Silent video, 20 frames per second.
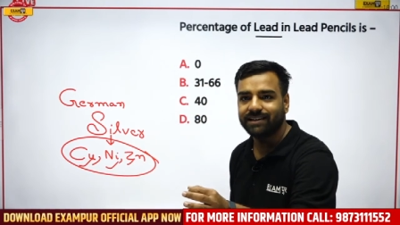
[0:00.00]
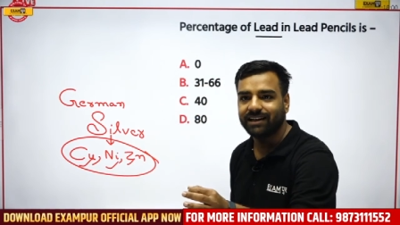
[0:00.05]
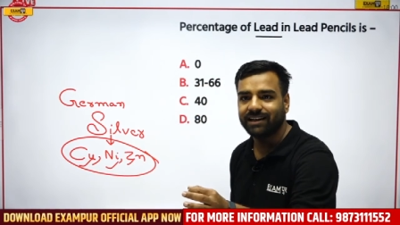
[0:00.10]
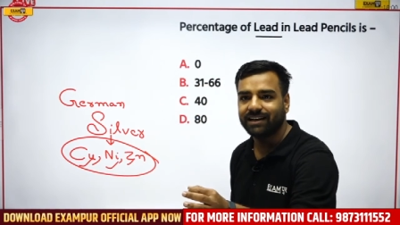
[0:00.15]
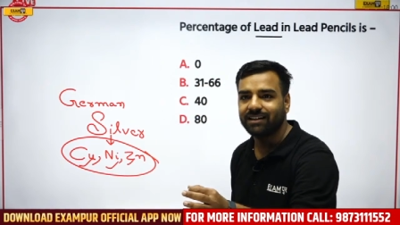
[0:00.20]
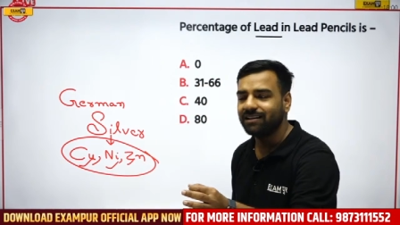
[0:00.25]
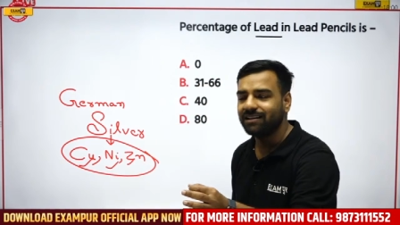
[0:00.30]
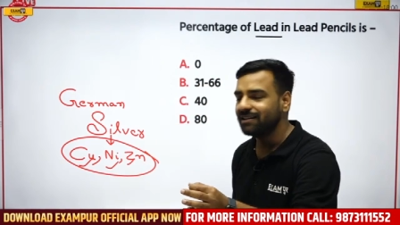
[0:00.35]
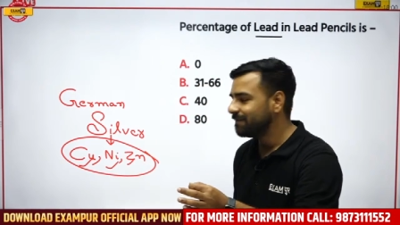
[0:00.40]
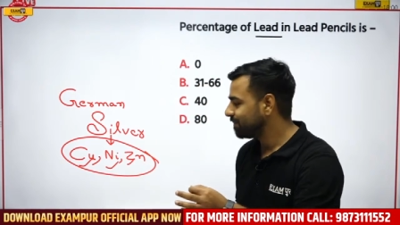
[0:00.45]

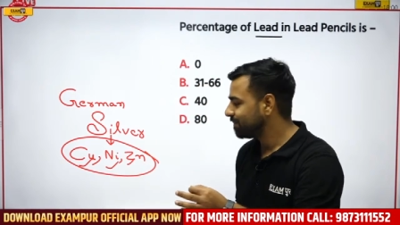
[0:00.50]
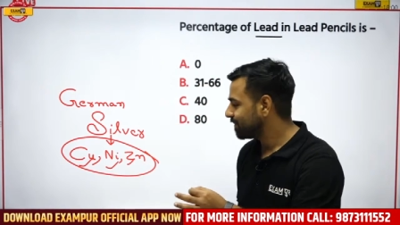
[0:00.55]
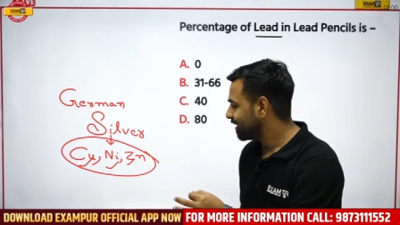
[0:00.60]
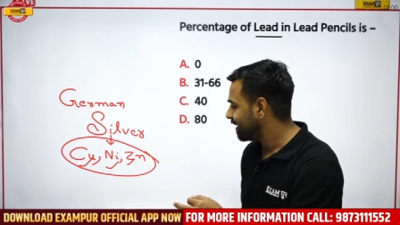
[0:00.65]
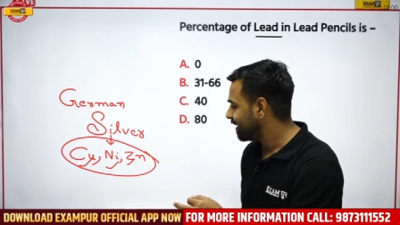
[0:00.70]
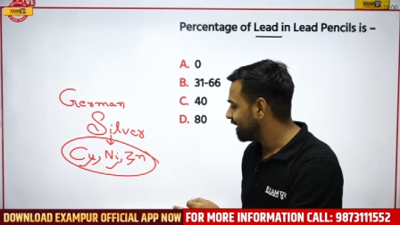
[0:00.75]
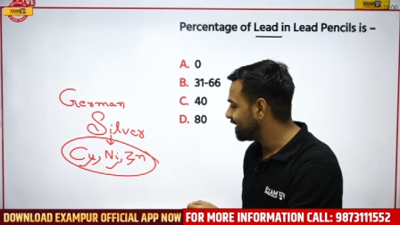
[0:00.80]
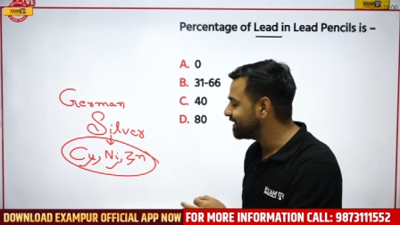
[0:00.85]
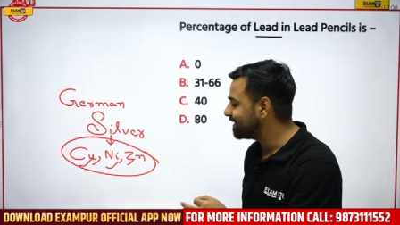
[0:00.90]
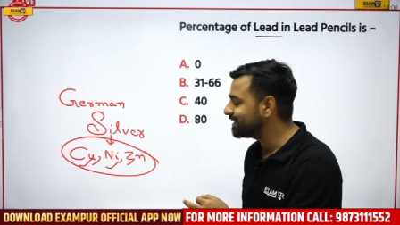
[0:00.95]
nahi,
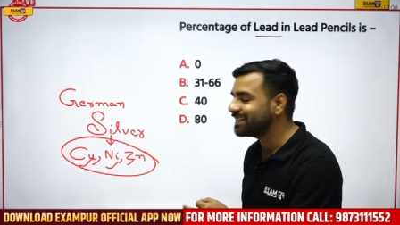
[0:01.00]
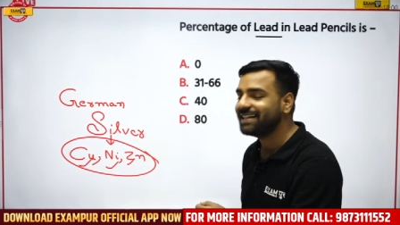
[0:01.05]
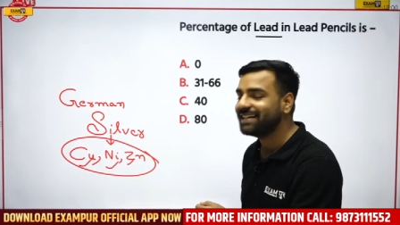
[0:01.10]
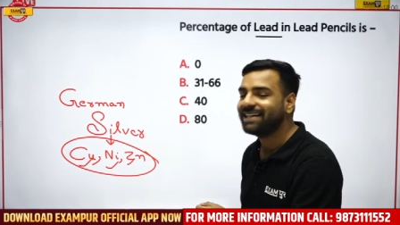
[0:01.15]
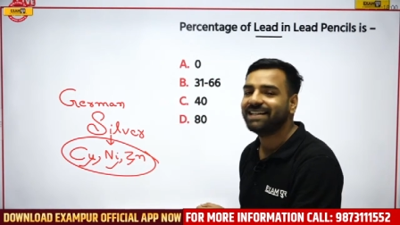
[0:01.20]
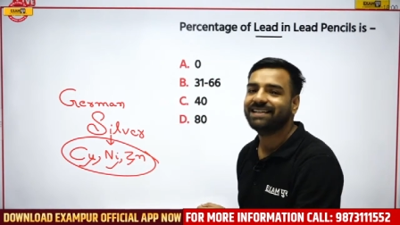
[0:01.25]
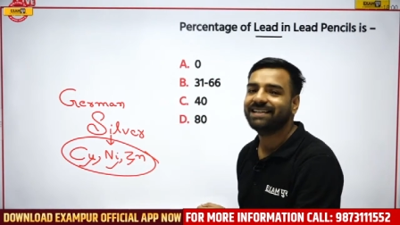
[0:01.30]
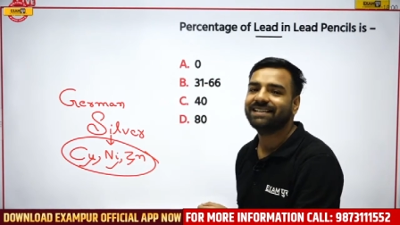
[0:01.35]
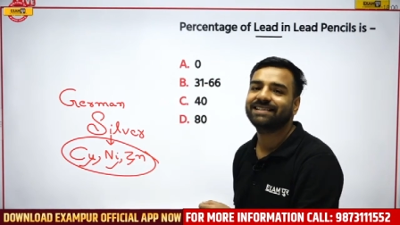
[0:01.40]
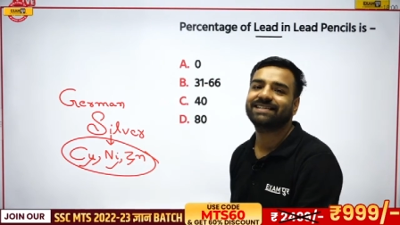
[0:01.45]
nickel,
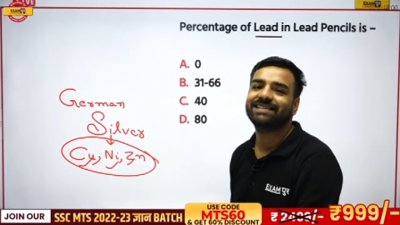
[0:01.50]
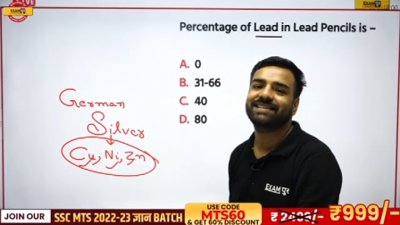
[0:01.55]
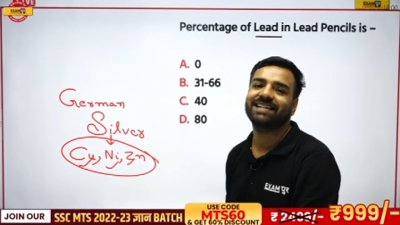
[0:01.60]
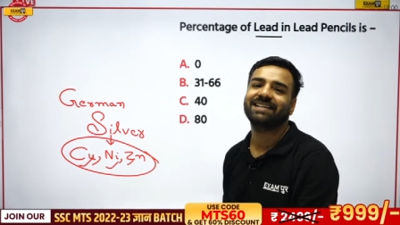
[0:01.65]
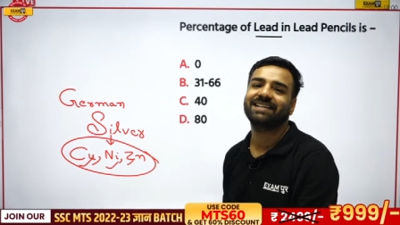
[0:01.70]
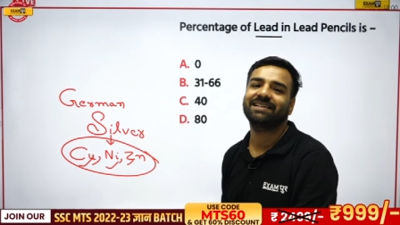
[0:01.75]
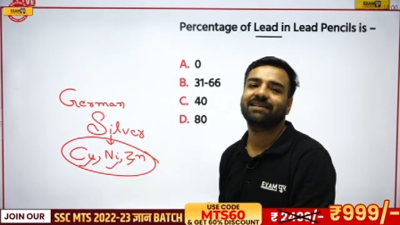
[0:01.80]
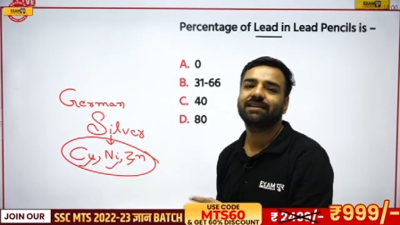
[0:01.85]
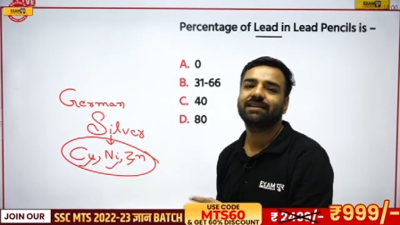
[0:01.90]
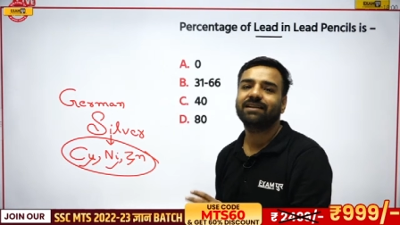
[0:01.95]
and
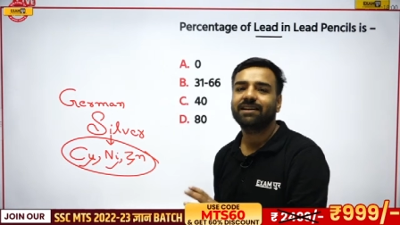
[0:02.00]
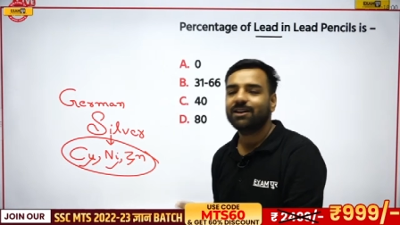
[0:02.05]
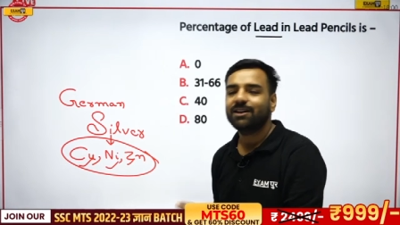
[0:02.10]
Z,